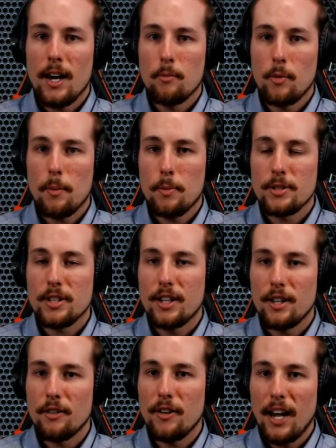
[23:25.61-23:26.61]

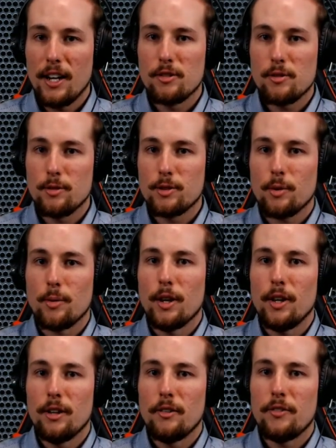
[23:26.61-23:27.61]
Representative Andrew Sorrell
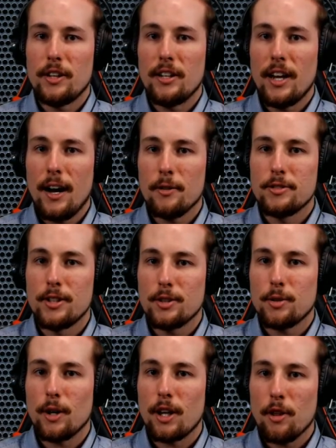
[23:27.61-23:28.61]
of House
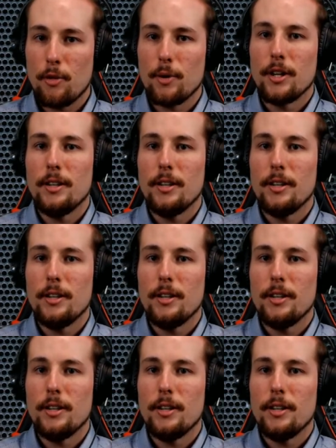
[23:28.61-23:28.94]
District 3,